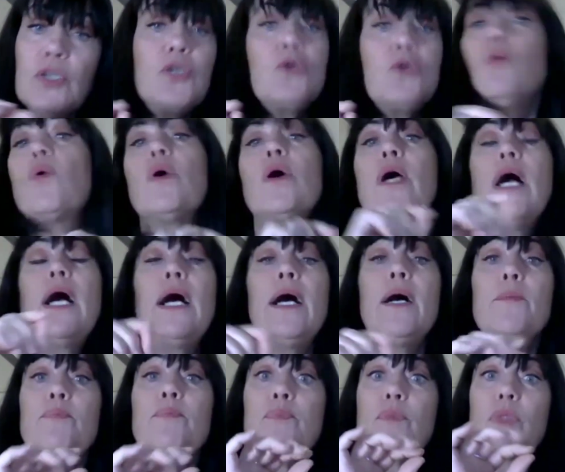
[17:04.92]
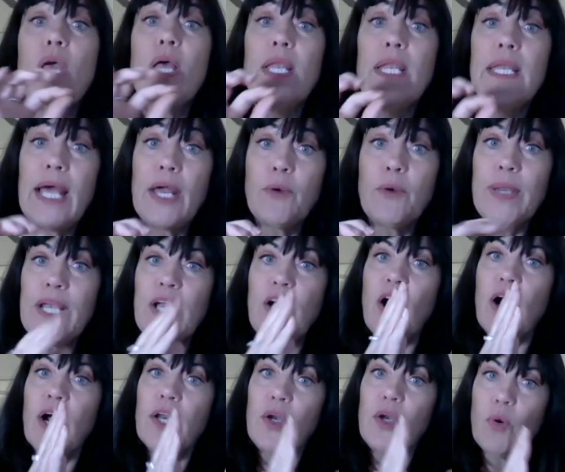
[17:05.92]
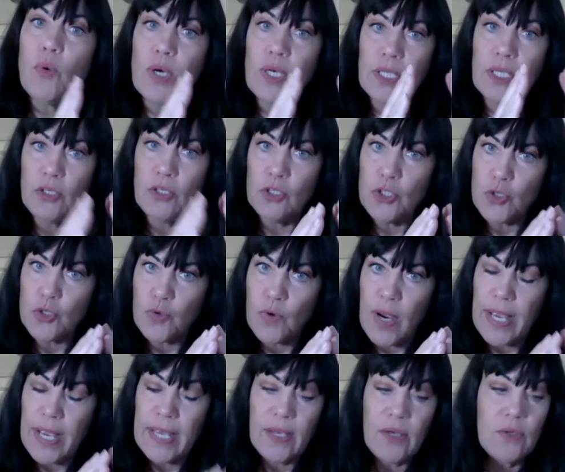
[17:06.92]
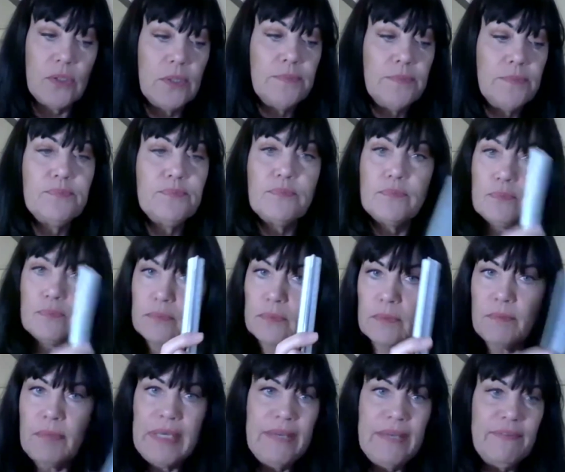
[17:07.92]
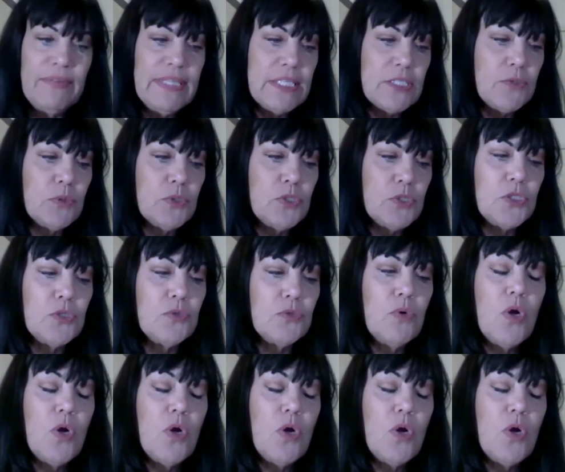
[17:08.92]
your lettering guide or a little triangle, but even this will do.